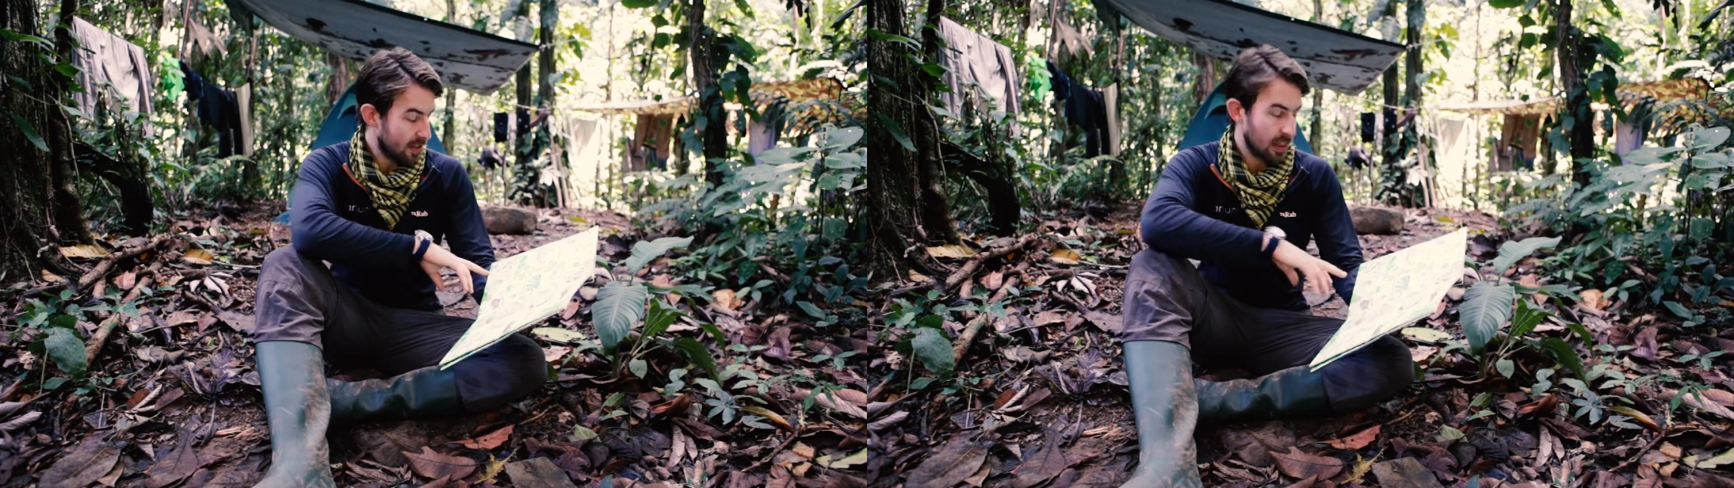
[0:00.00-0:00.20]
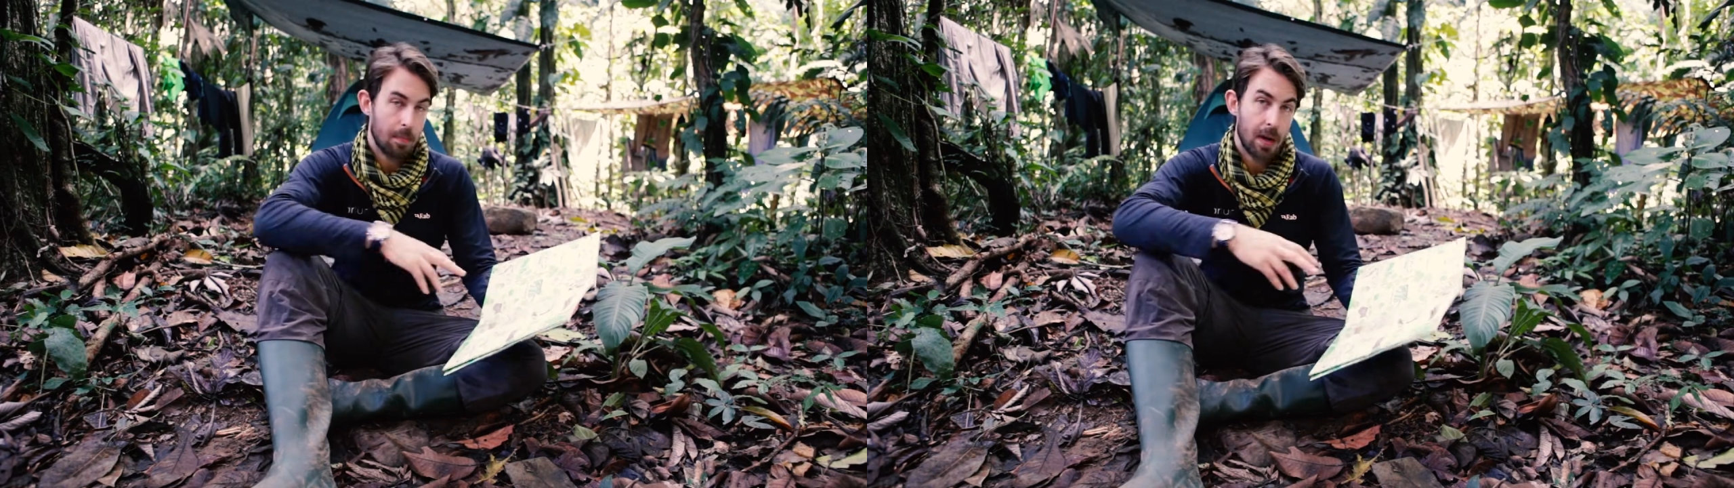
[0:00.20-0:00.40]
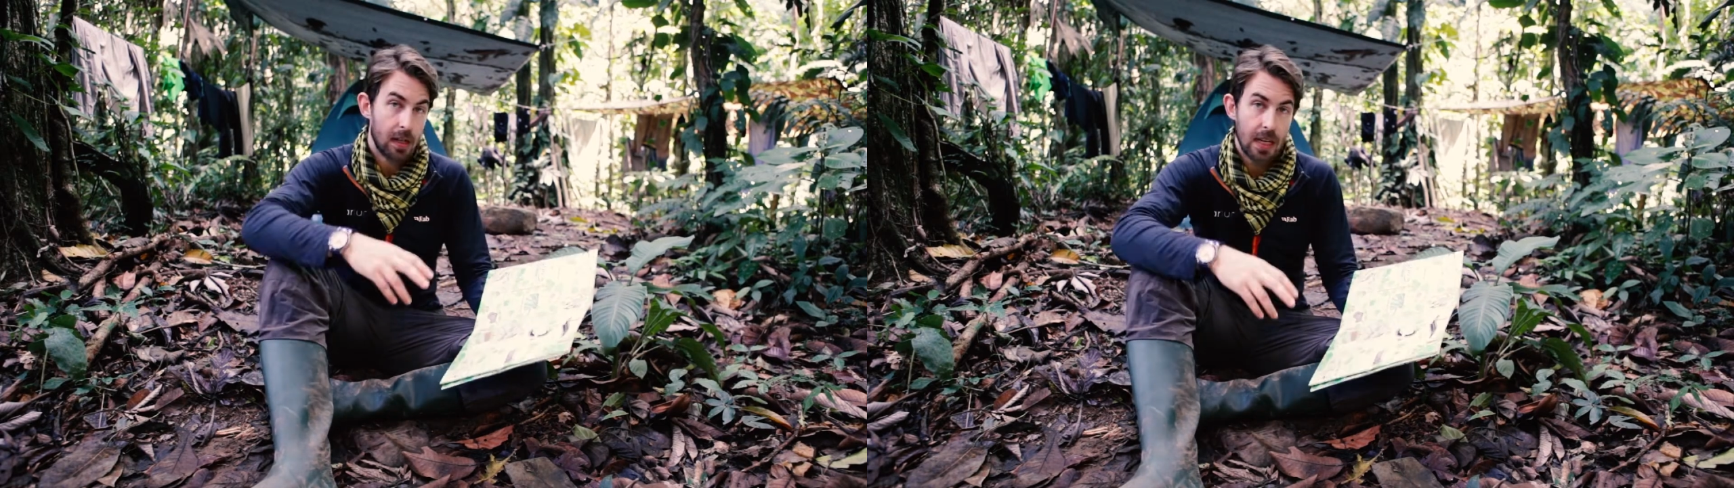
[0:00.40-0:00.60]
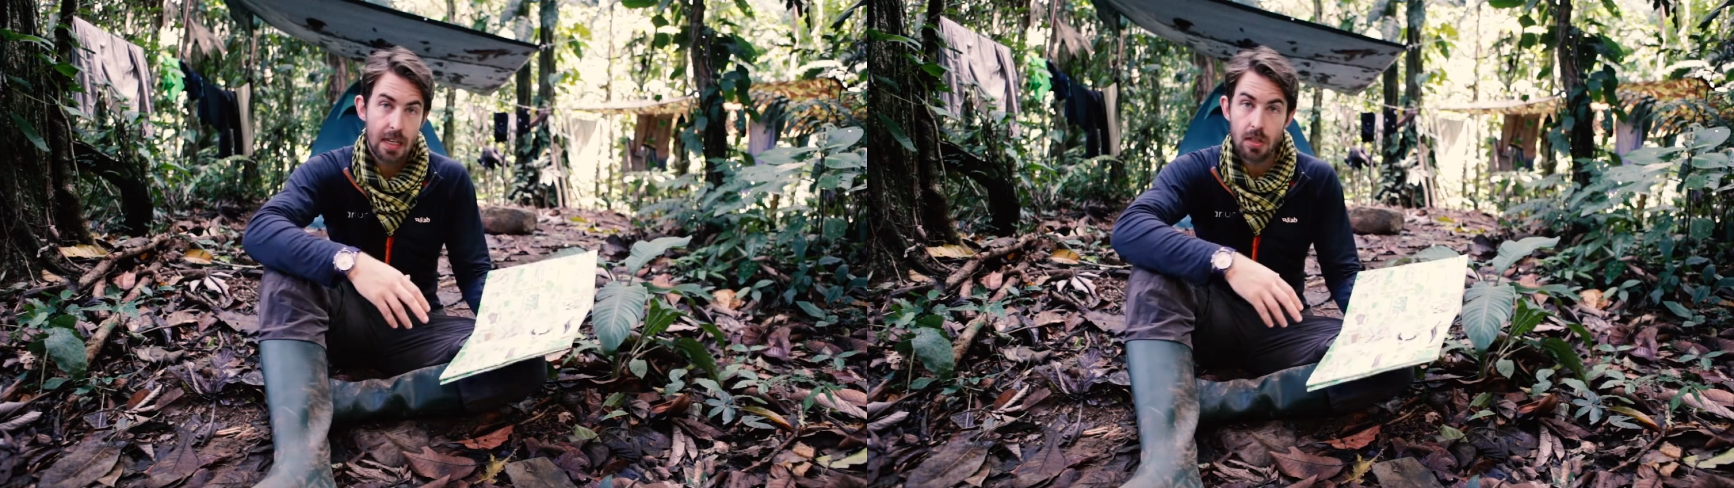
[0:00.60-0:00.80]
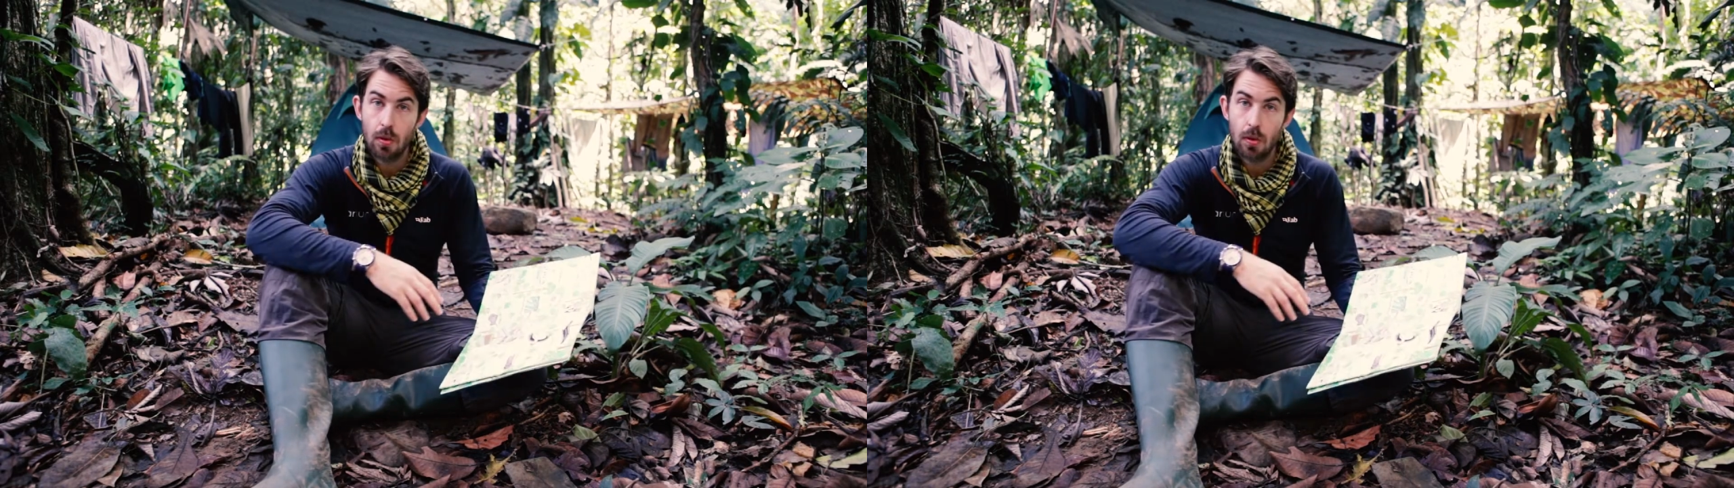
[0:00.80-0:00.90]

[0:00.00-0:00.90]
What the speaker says: like the monkeys,